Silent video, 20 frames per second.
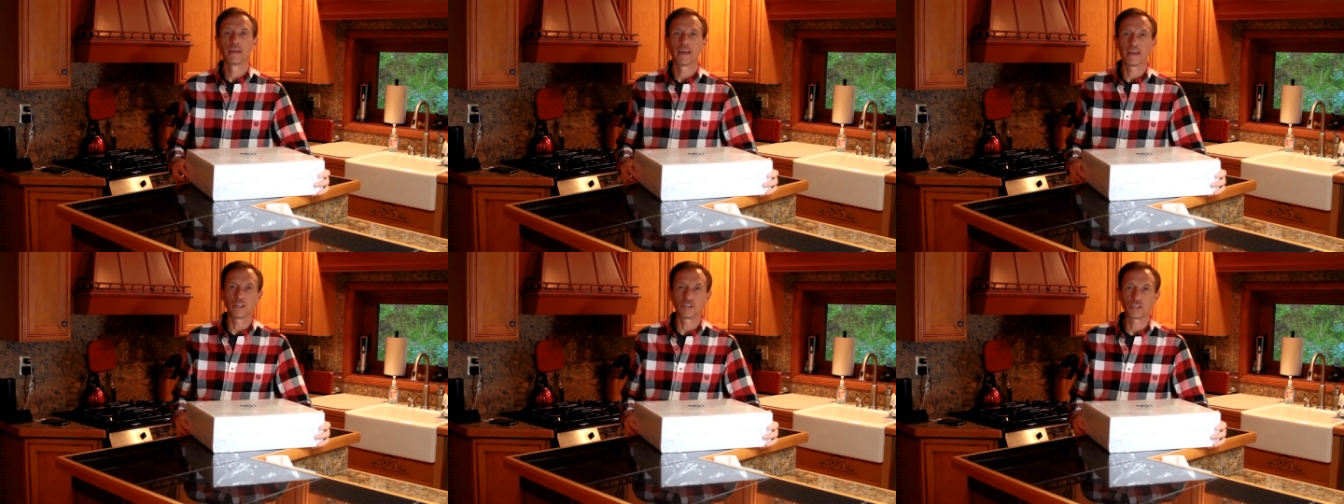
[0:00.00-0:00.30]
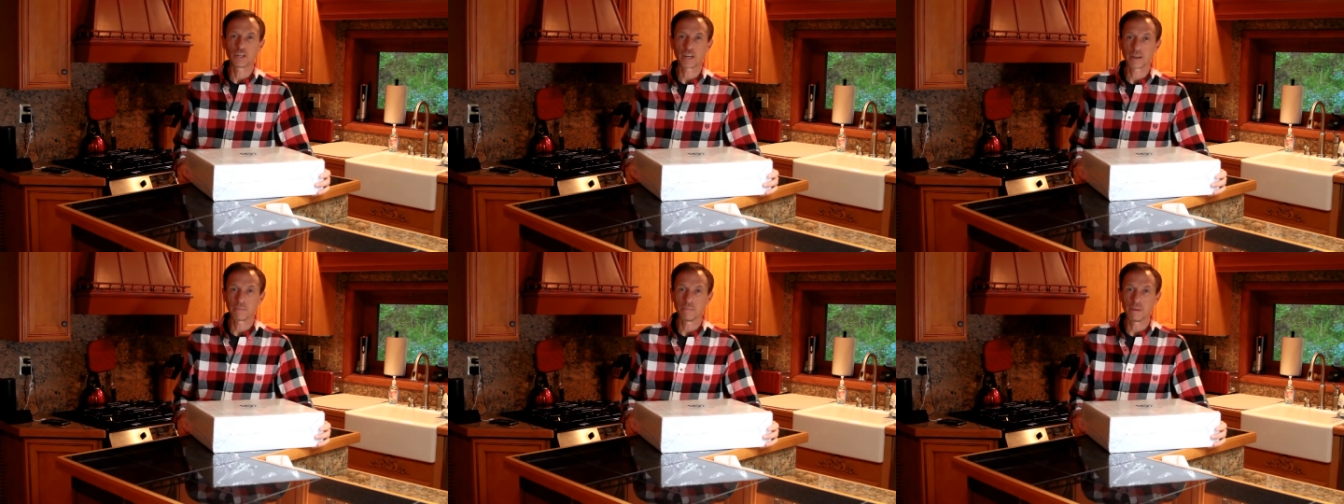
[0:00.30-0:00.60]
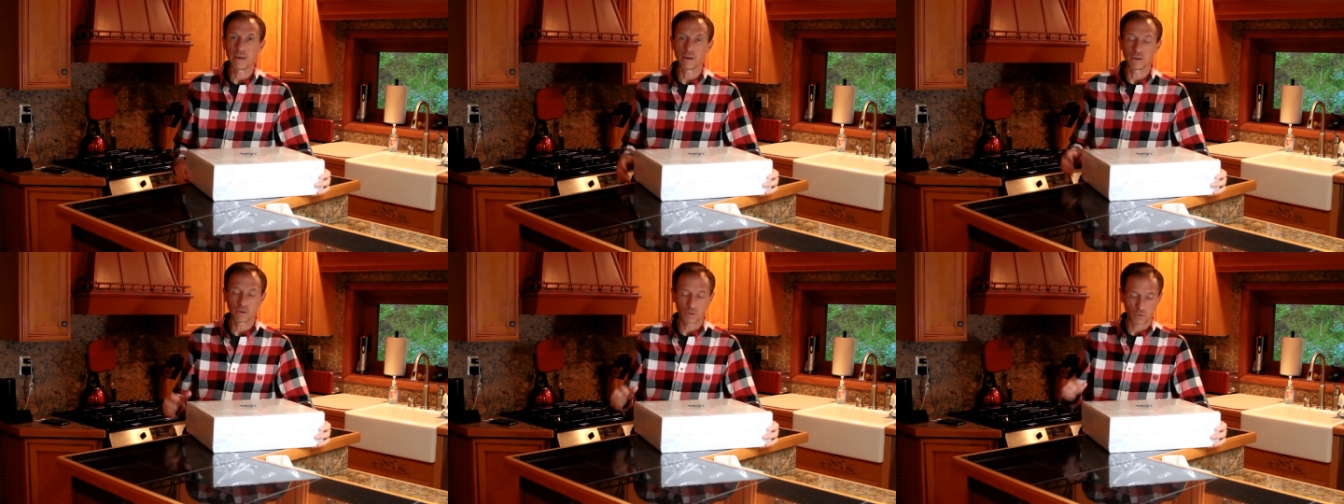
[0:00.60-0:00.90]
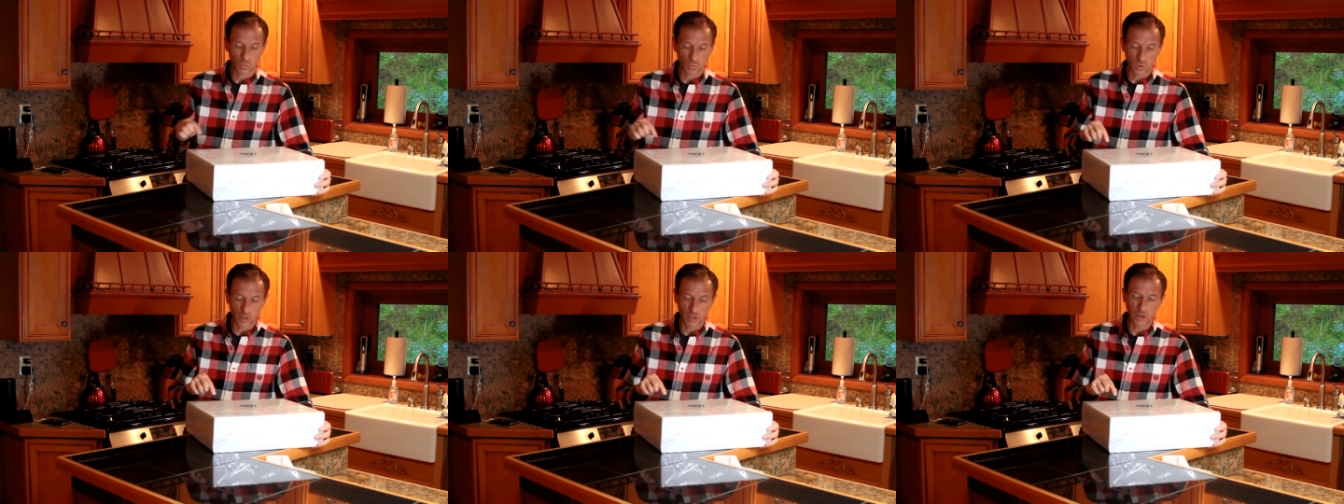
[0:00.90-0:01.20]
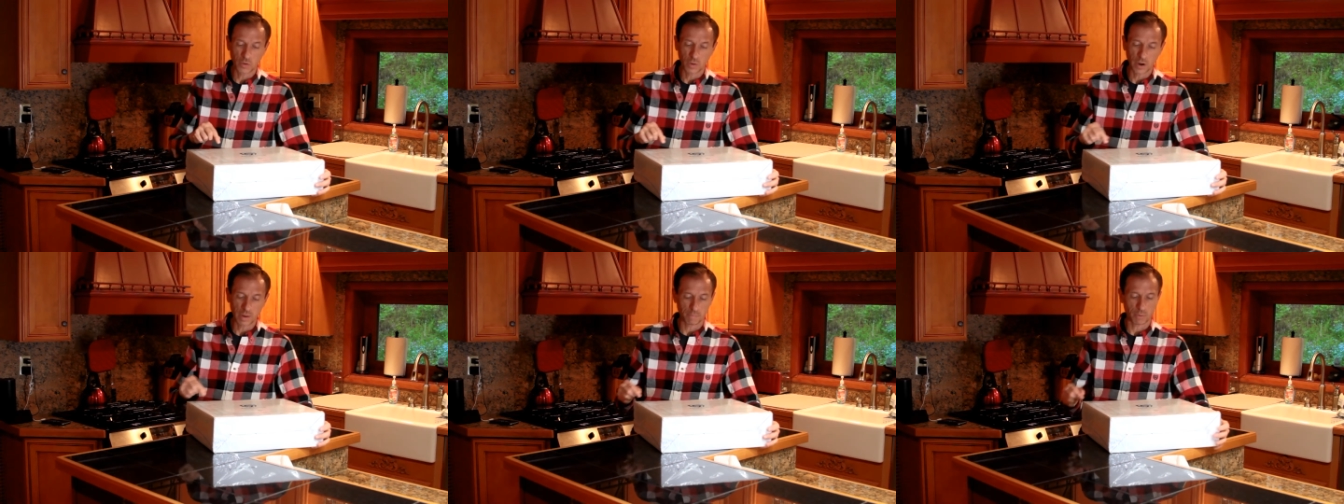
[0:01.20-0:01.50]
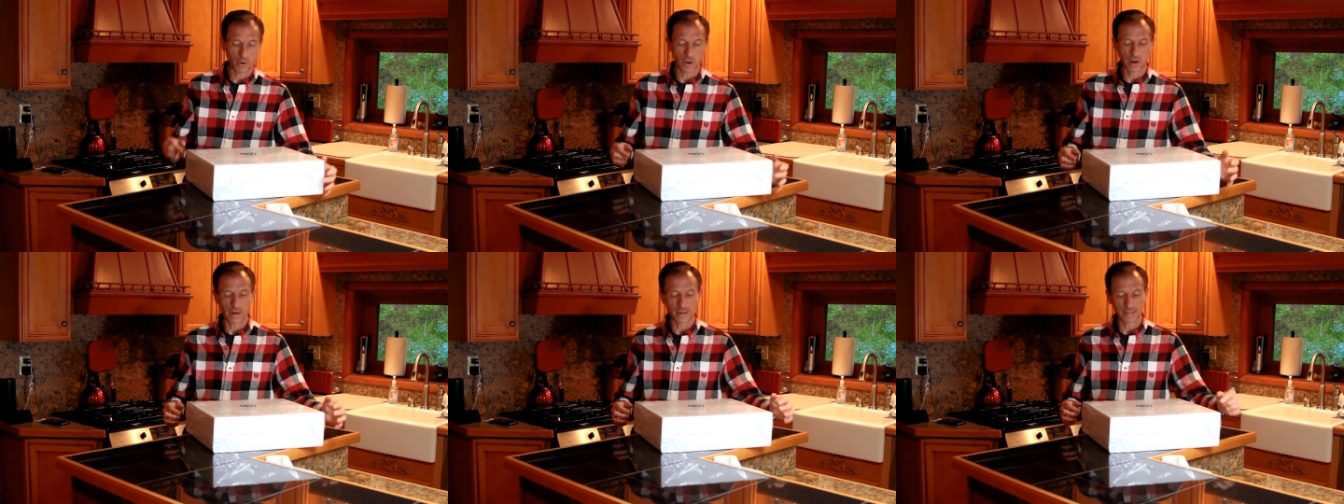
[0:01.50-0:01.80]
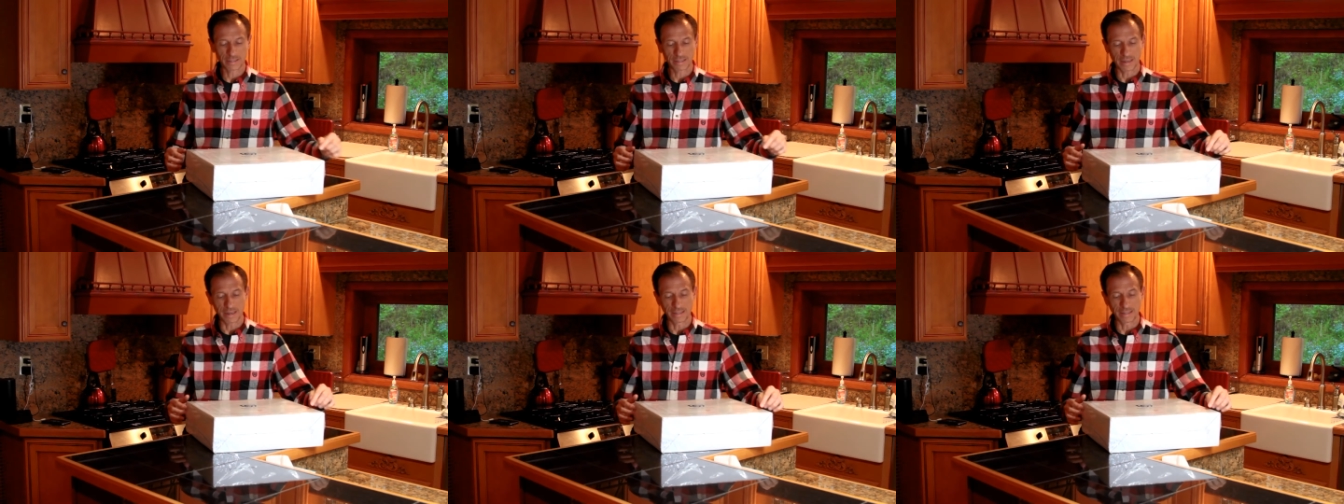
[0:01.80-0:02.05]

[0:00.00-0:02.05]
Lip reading: and check them out. Really great products.